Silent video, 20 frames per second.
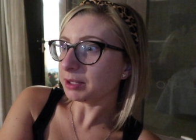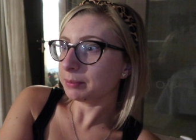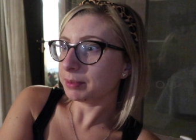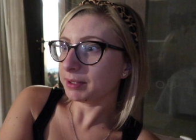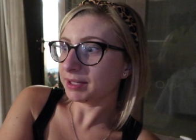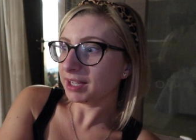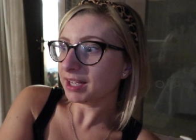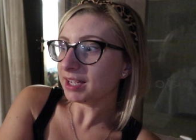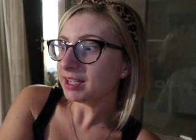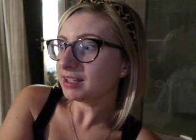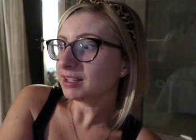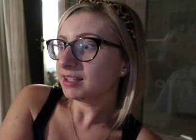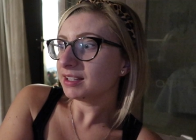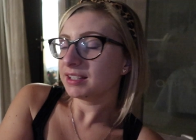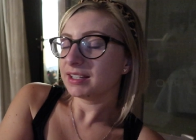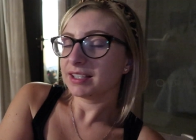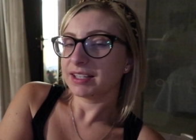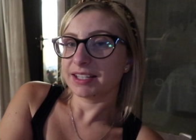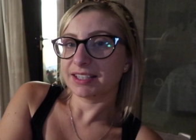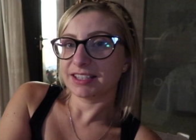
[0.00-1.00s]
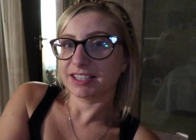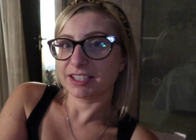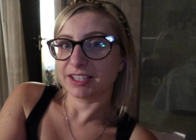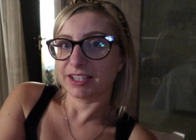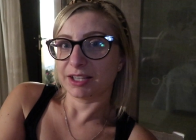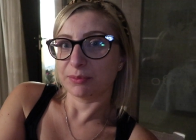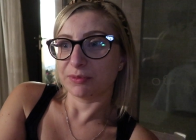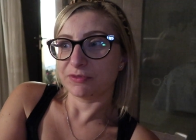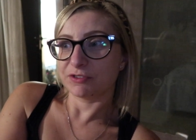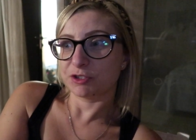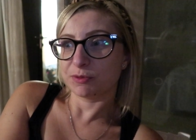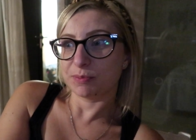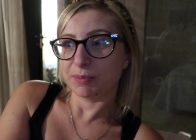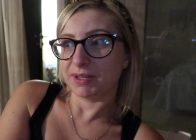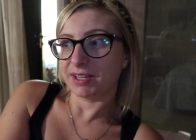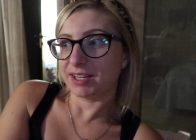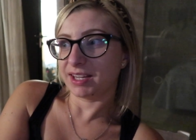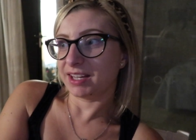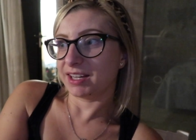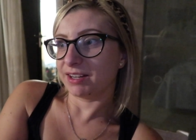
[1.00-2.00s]
But yeah, and so then we've just
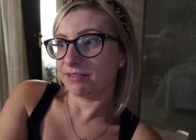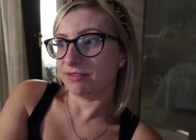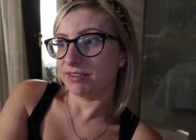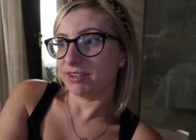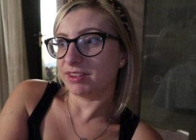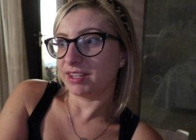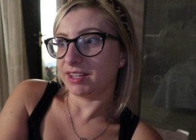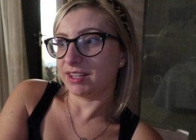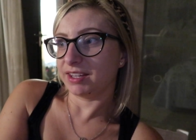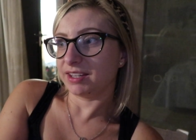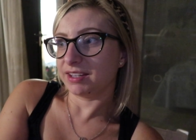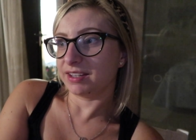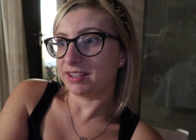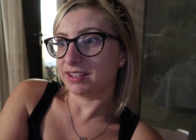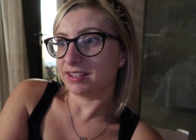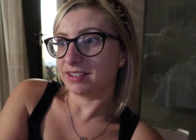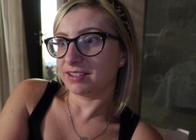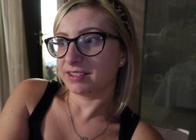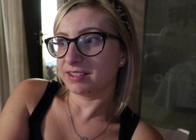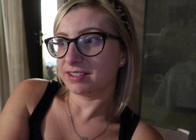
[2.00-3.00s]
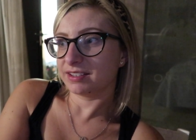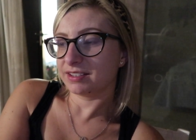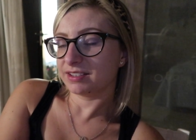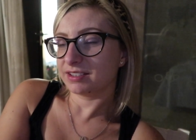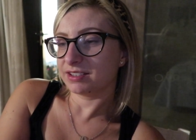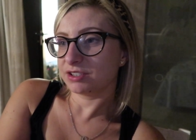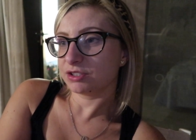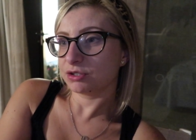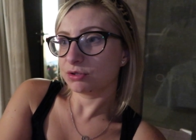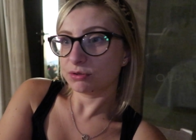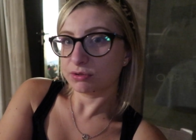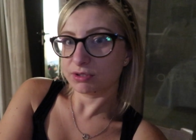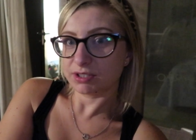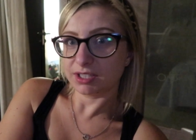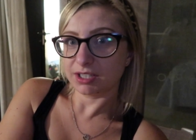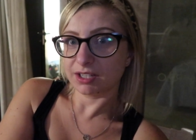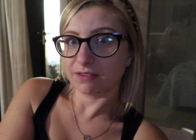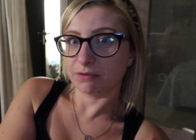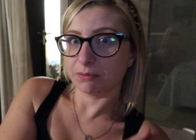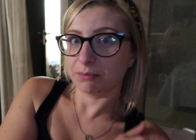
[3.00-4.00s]
been getting everything
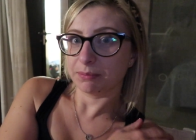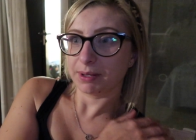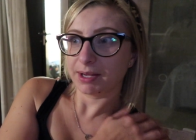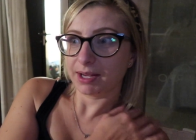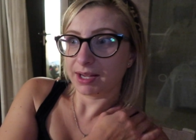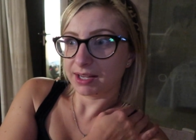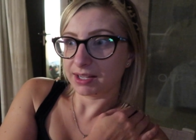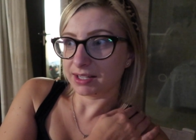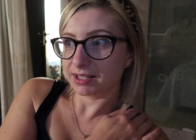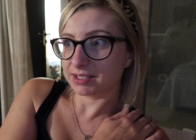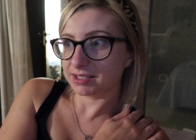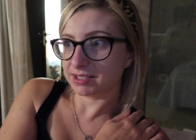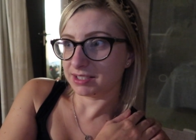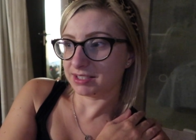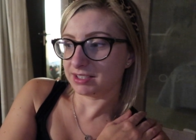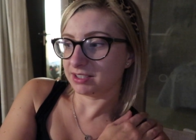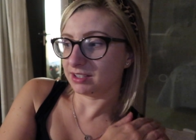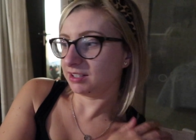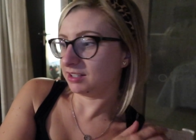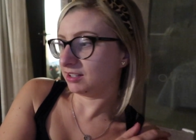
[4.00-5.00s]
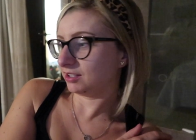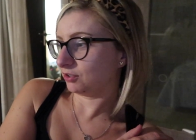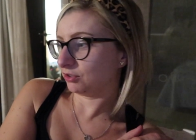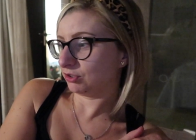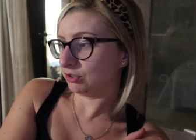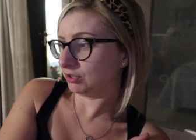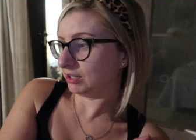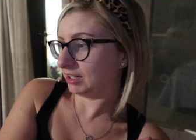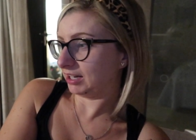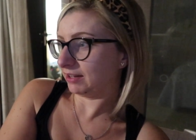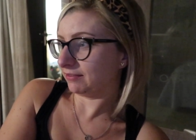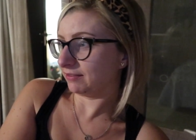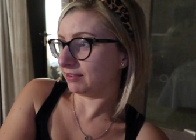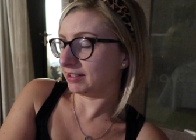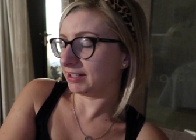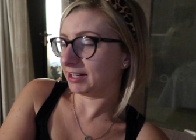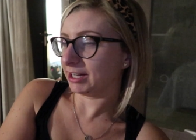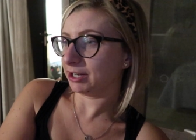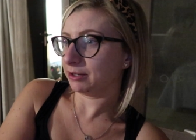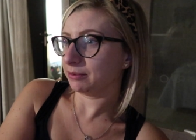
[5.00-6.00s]
sorted up and packed. It's like gone on
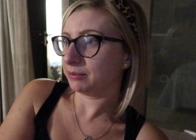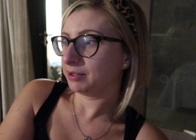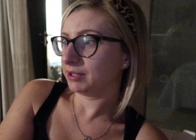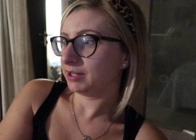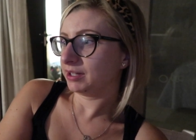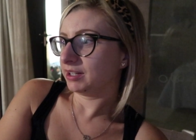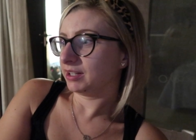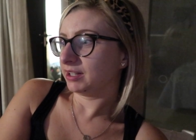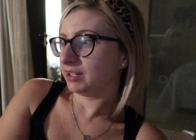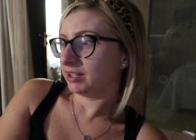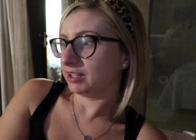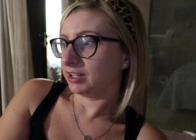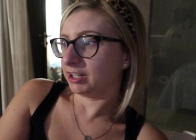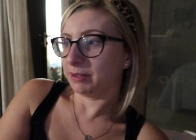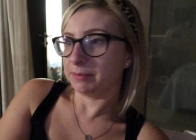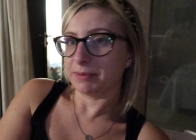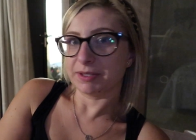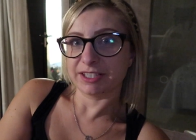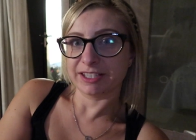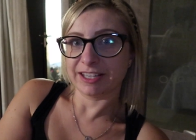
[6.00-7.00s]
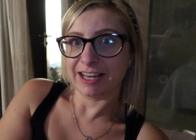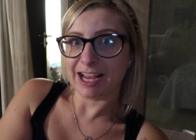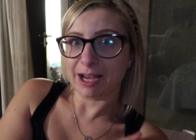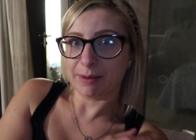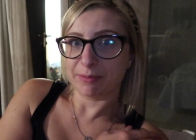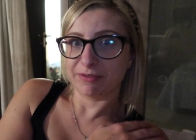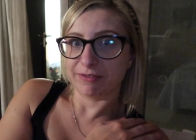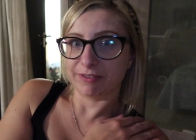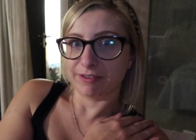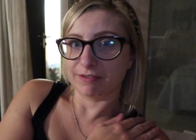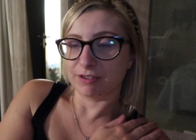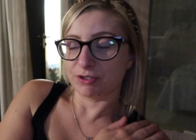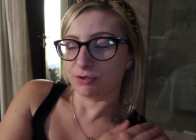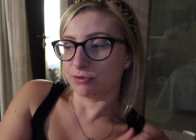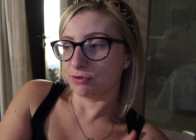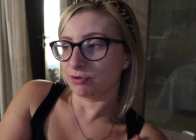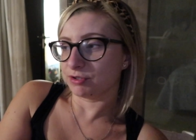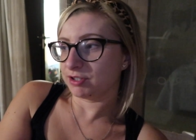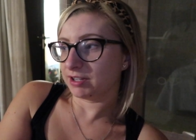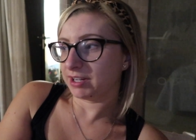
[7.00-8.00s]
11 now. Um, there's an app for the
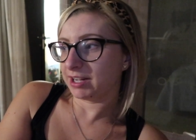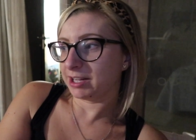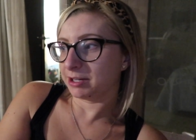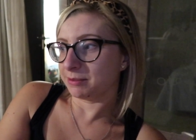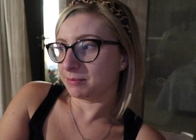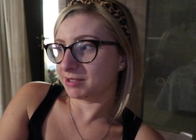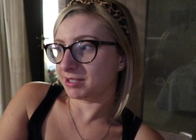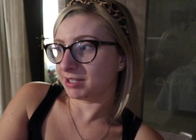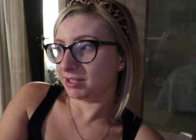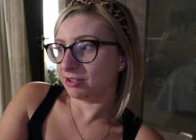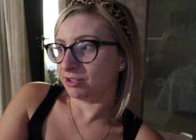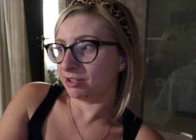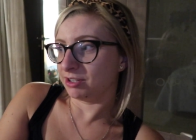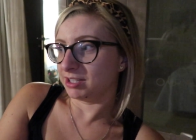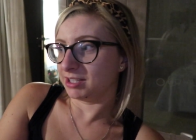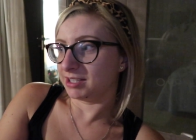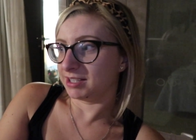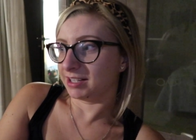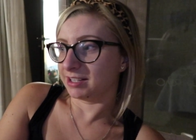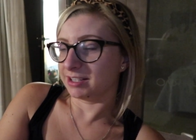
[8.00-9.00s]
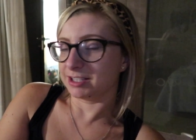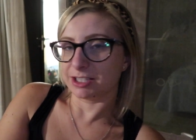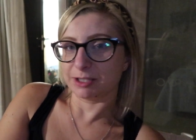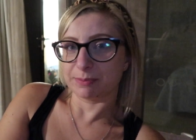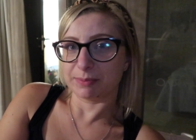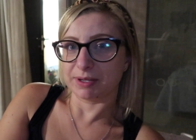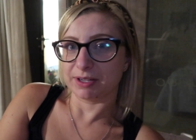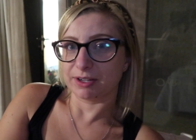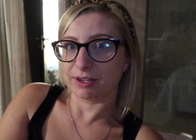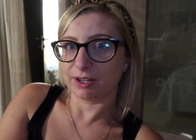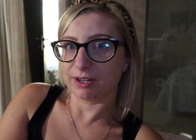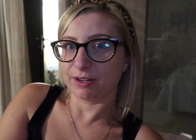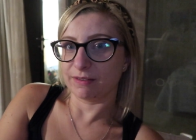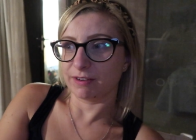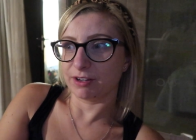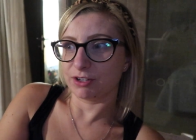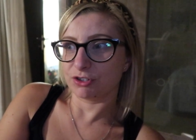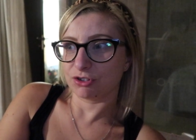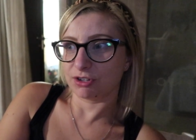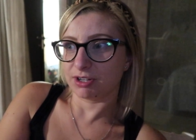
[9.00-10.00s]
resort, so Callum's downloaded that. It's been kind of
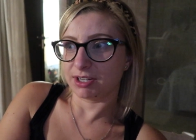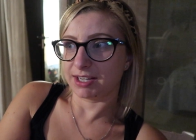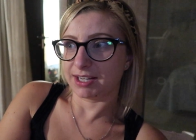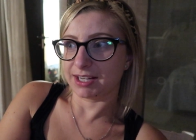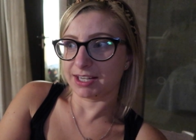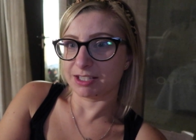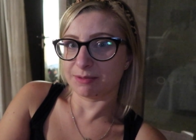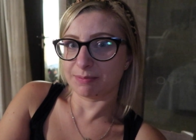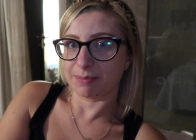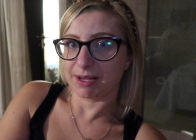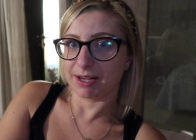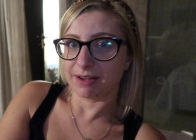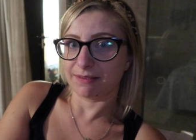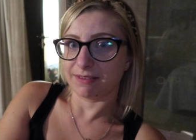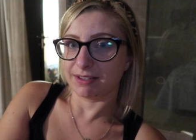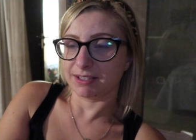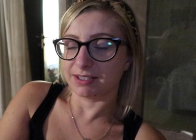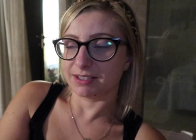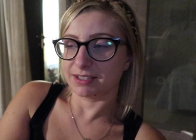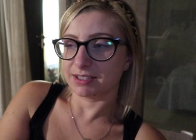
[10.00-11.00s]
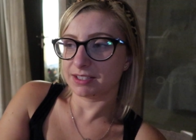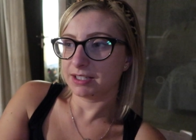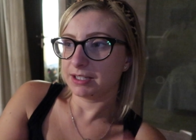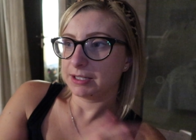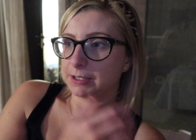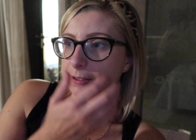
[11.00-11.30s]
like trying to get his bearings,